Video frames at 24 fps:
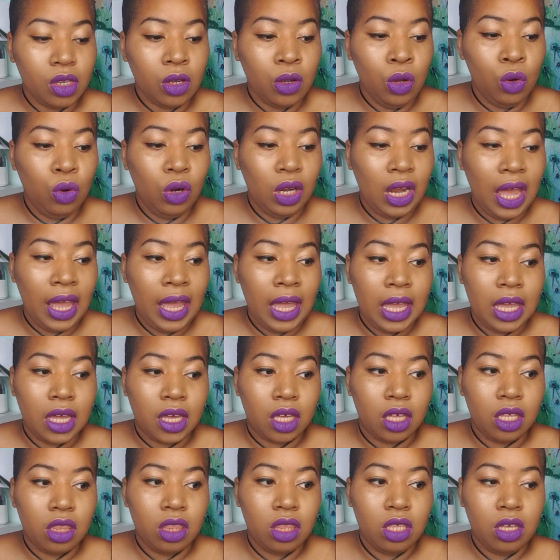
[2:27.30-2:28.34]
or
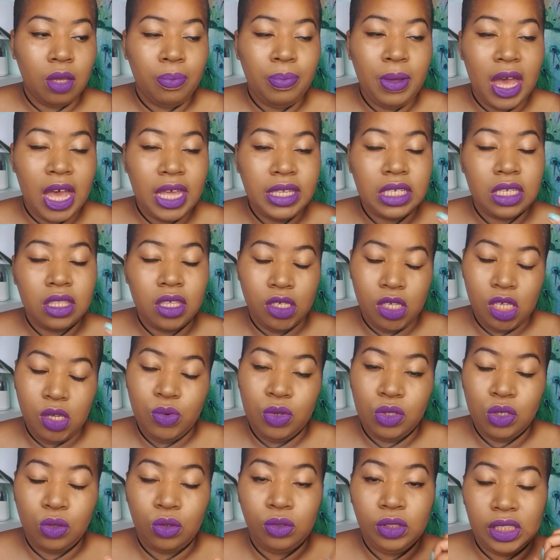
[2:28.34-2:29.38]
like the person that you
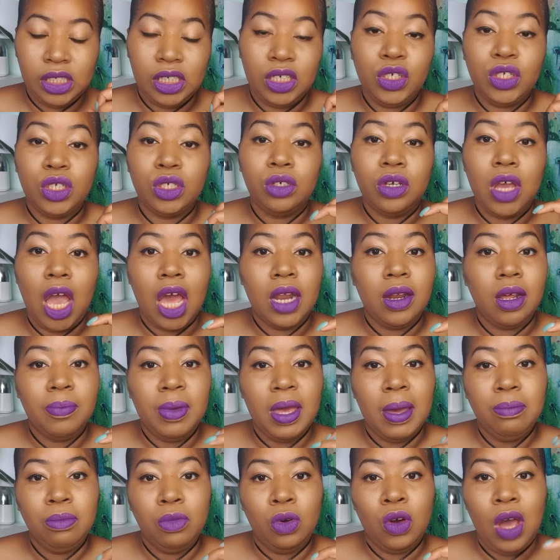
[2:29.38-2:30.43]
were talking to had a
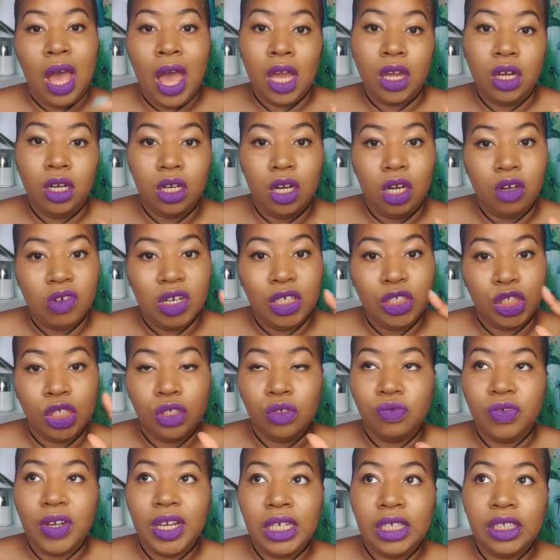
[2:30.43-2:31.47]
bit more anger,
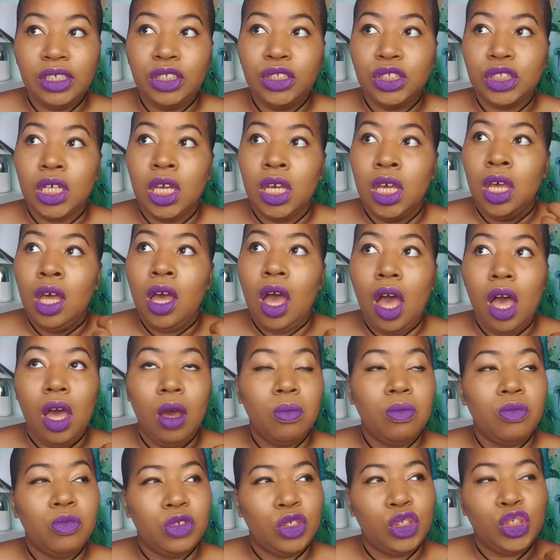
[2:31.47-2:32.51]
aggression, rage,
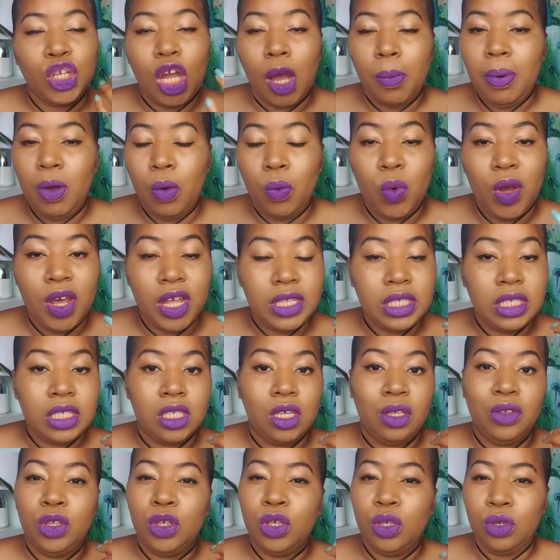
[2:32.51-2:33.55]
sharper words
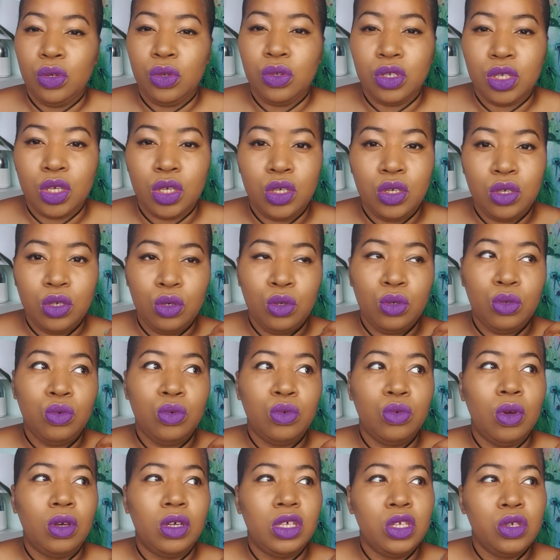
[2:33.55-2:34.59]
than you. So
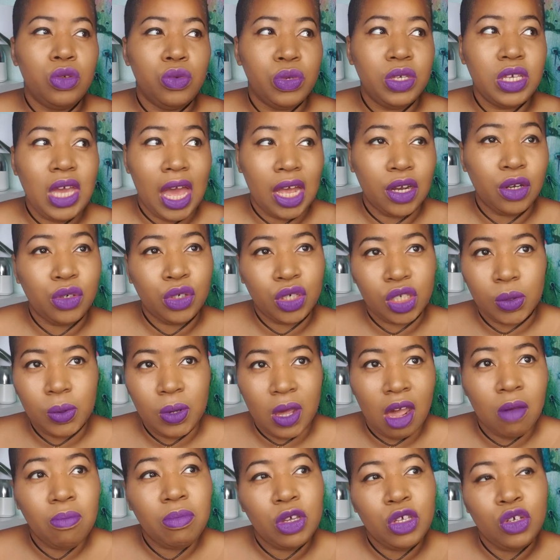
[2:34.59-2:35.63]
you can do
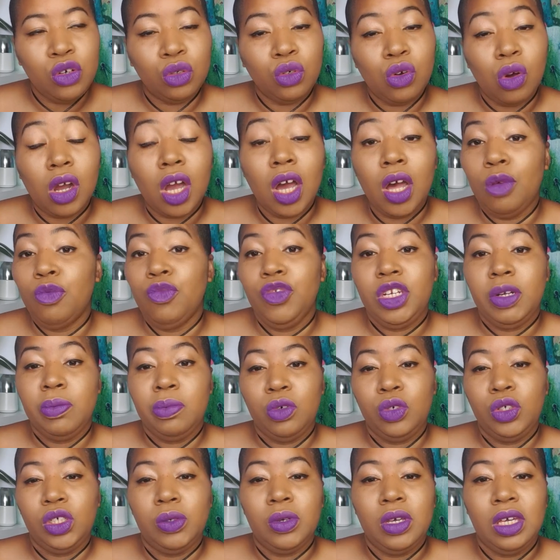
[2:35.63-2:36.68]
it, but you're not
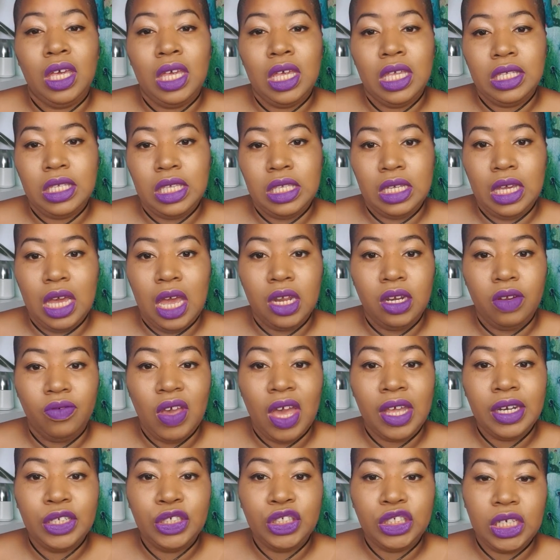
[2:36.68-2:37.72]
comfortable doing it. Is this kind of
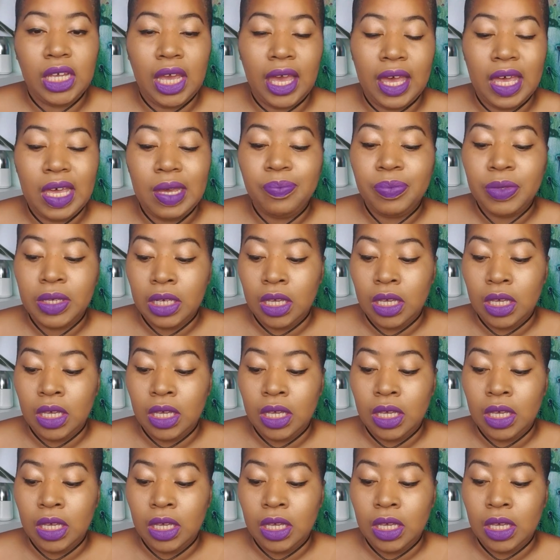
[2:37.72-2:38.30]
energy here?